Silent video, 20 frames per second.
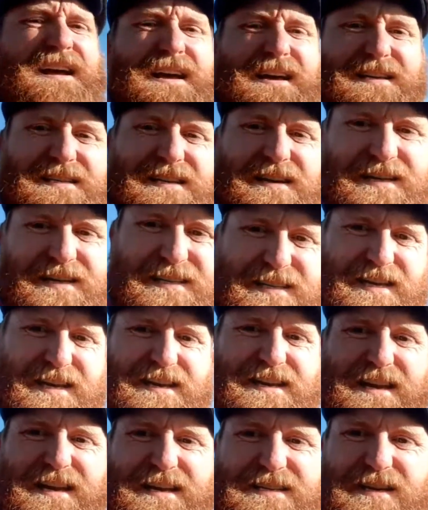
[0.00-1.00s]
He's
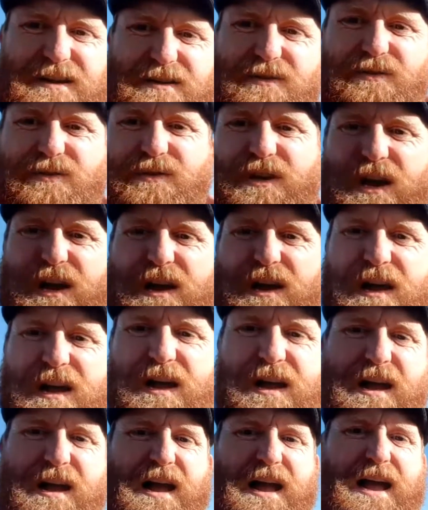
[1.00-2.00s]
19 years old,
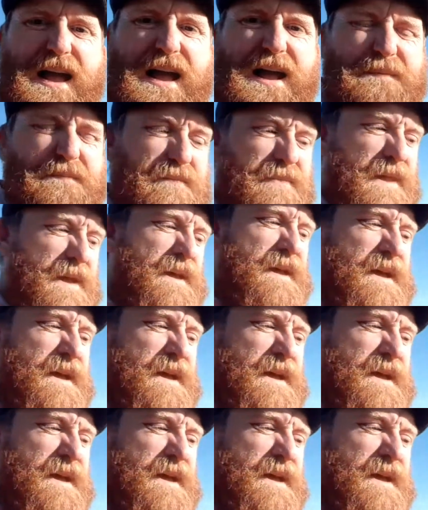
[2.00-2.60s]
so